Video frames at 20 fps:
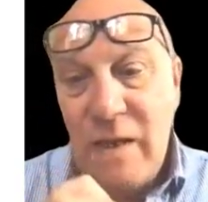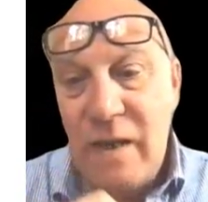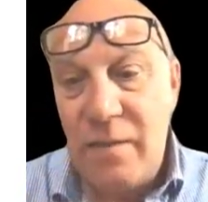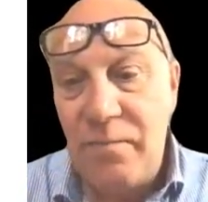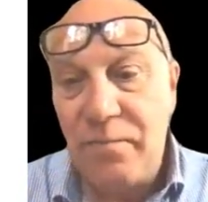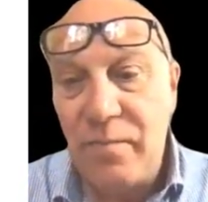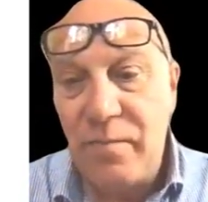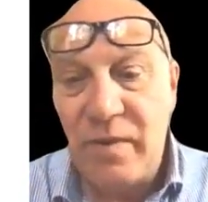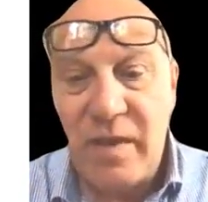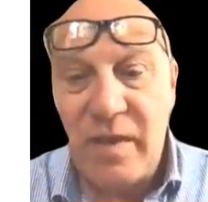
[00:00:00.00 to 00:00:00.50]

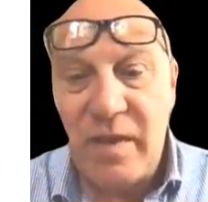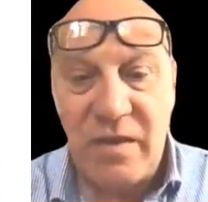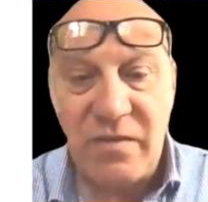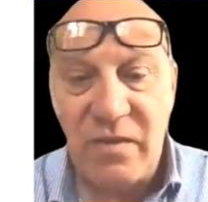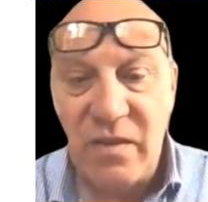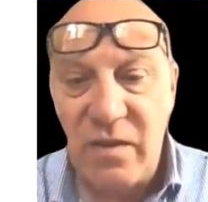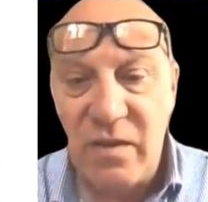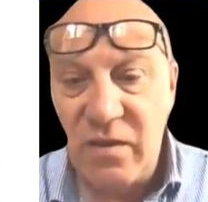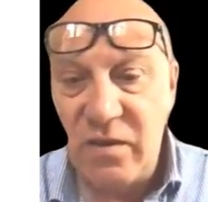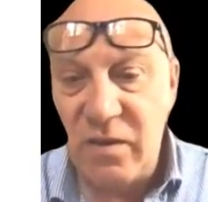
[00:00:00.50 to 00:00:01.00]
But
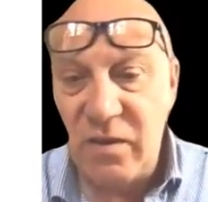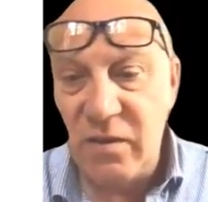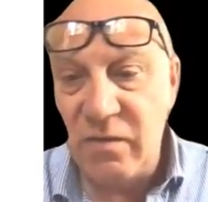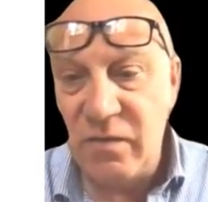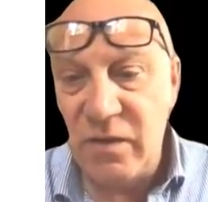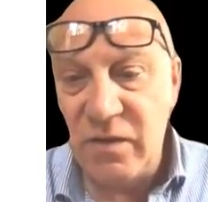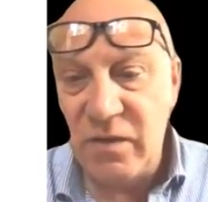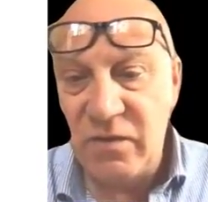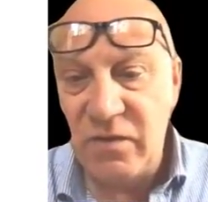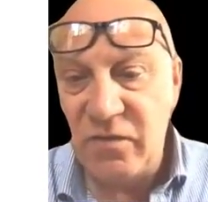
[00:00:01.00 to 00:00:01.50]
that's certainly the
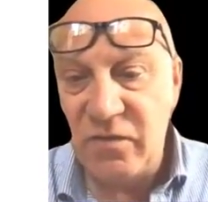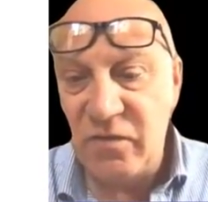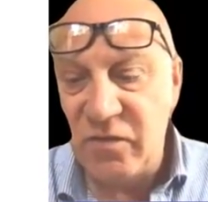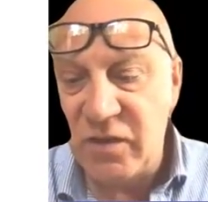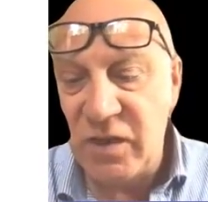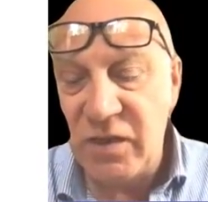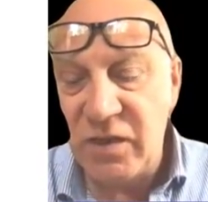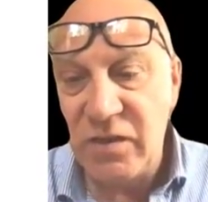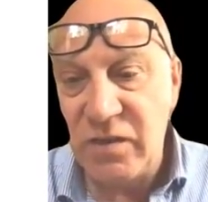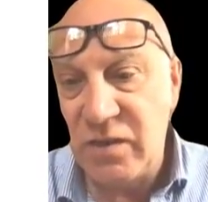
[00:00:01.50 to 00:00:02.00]
university's
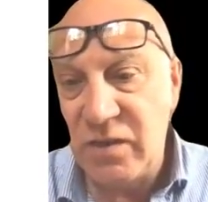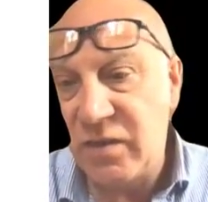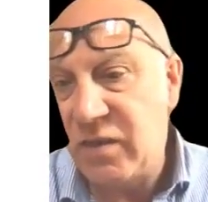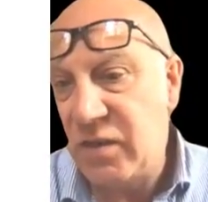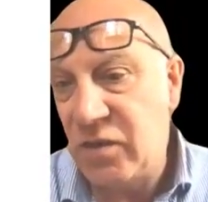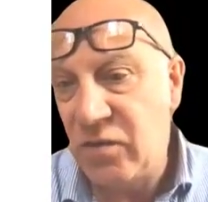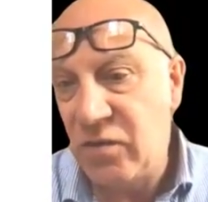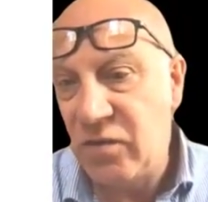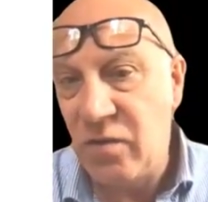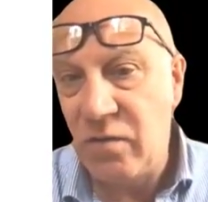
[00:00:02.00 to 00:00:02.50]
strategic
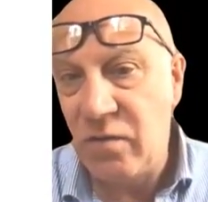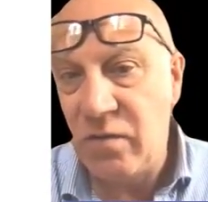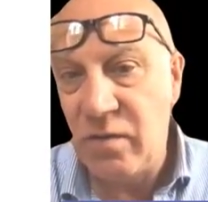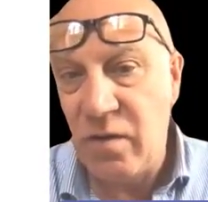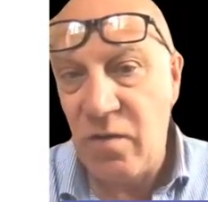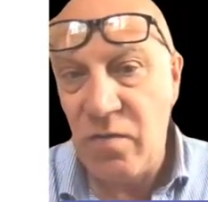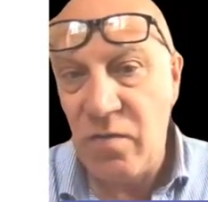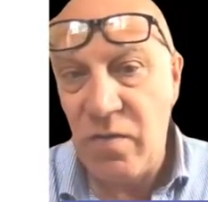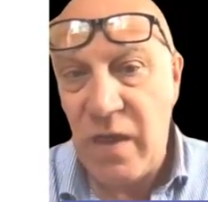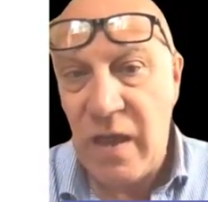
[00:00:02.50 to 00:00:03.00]

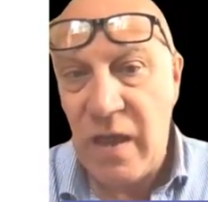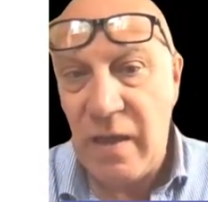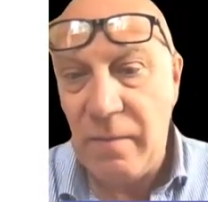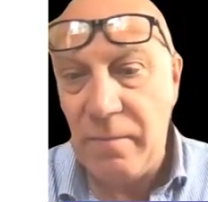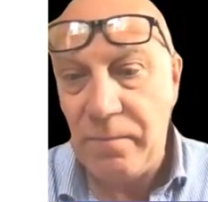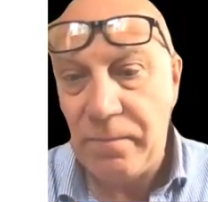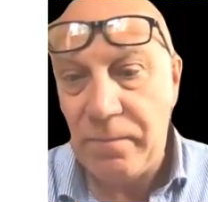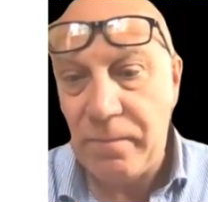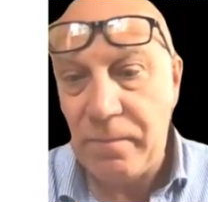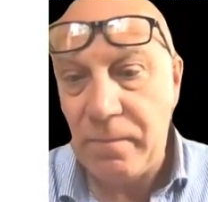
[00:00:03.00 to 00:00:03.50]
decision on that.